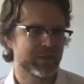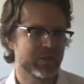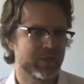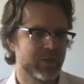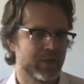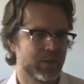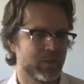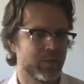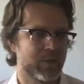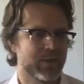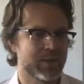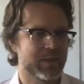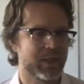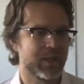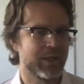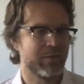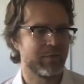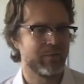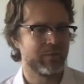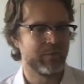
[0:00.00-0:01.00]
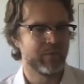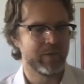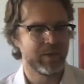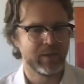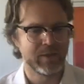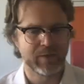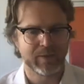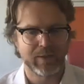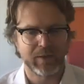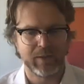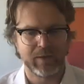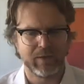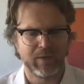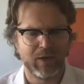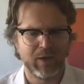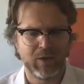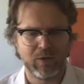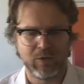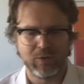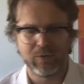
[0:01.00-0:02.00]
that you want to say is that,
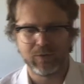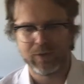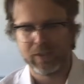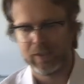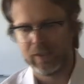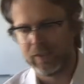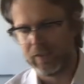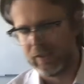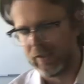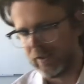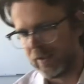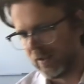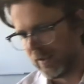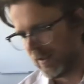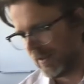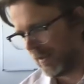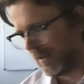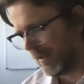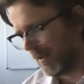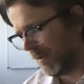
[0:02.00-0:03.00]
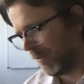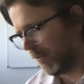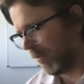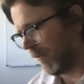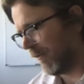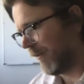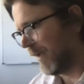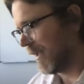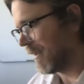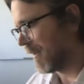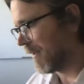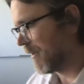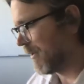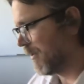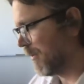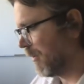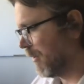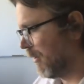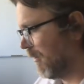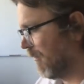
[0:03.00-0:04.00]
oh, Professor
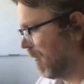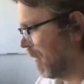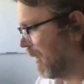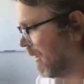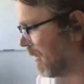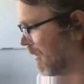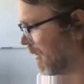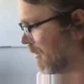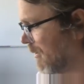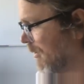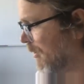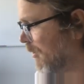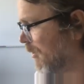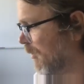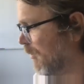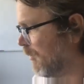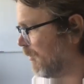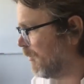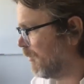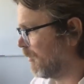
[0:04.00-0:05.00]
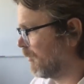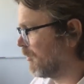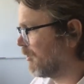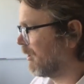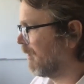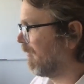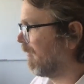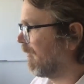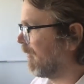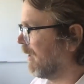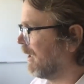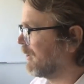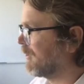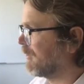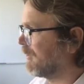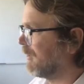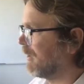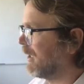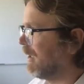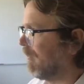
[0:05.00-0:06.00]
Stewart, you've made this huge
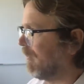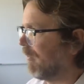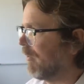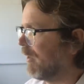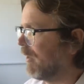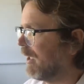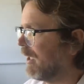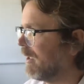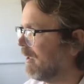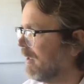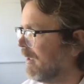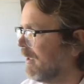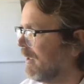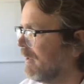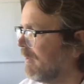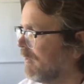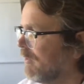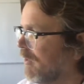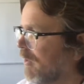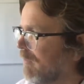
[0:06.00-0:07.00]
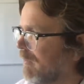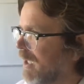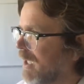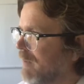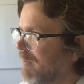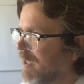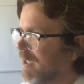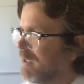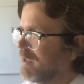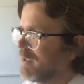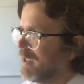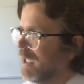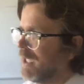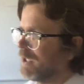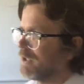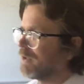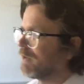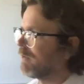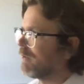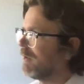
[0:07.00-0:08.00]
inferential leap that, maybe
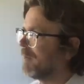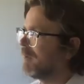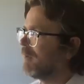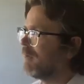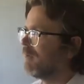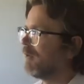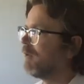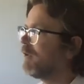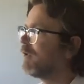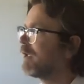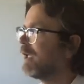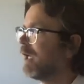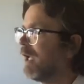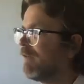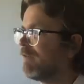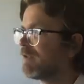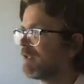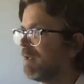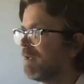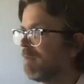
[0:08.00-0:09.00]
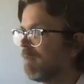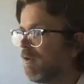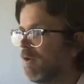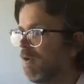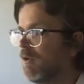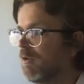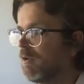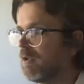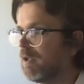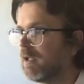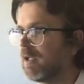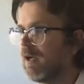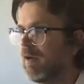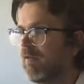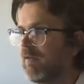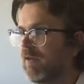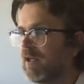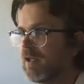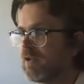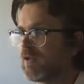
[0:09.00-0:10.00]
international criminal law can have some role in
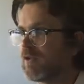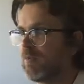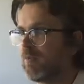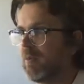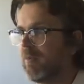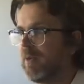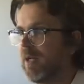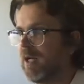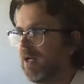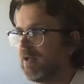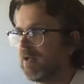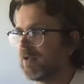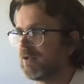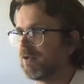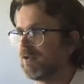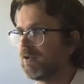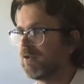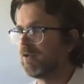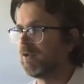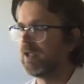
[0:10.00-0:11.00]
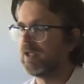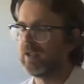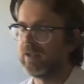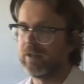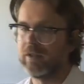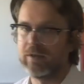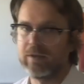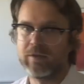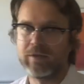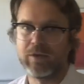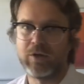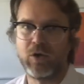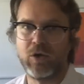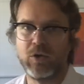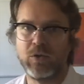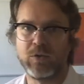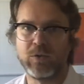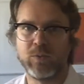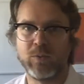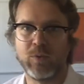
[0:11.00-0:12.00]
governing superpowers during the
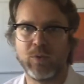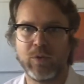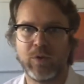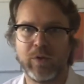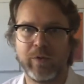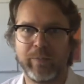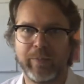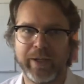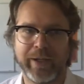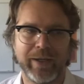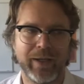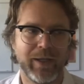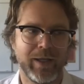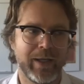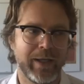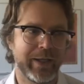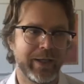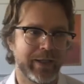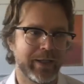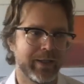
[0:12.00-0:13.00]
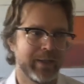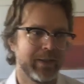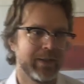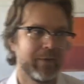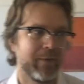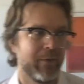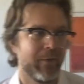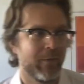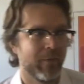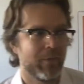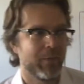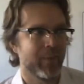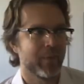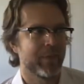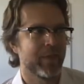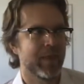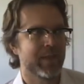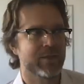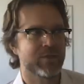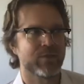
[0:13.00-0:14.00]
Cold War, but
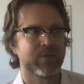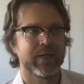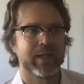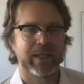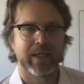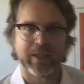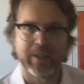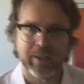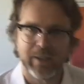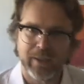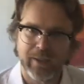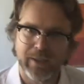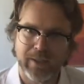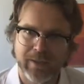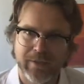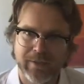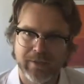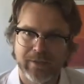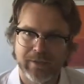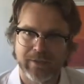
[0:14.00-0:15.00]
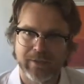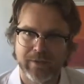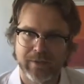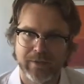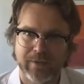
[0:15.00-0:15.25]
that's ridiculous.